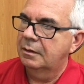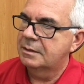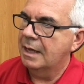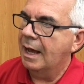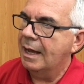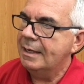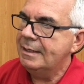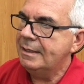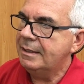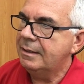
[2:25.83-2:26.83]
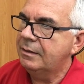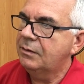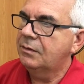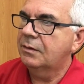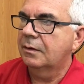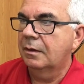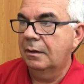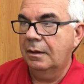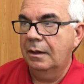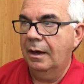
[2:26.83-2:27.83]
tied E's,
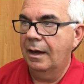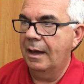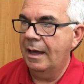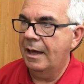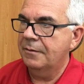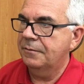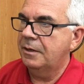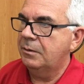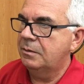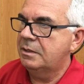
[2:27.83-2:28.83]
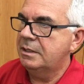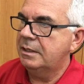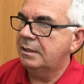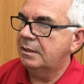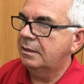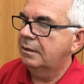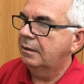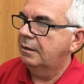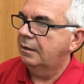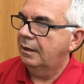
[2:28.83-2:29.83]
a half note D,
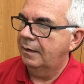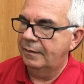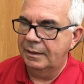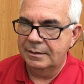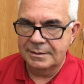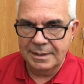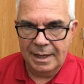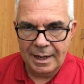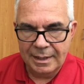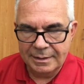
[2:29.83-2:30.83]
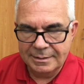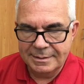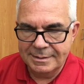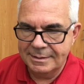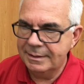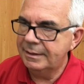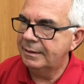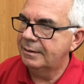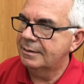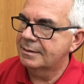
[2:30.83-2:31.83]
and then tied
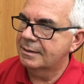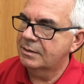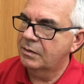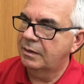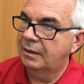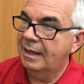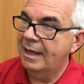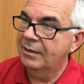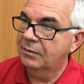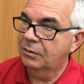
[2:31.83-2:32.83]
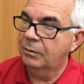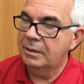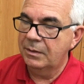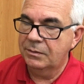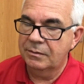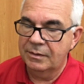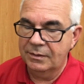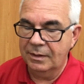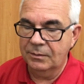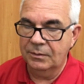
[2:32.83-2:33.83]
C's. So the last three notes of this
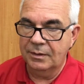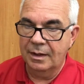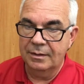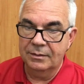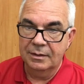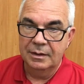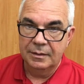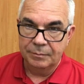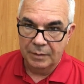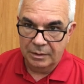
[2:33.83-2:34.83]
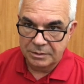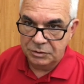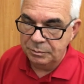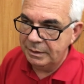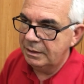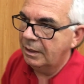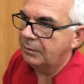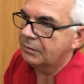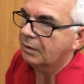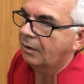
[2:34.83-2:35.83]
exercise are two-beat
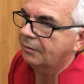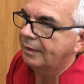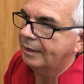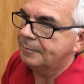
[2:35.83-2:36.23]
notes, aren't they?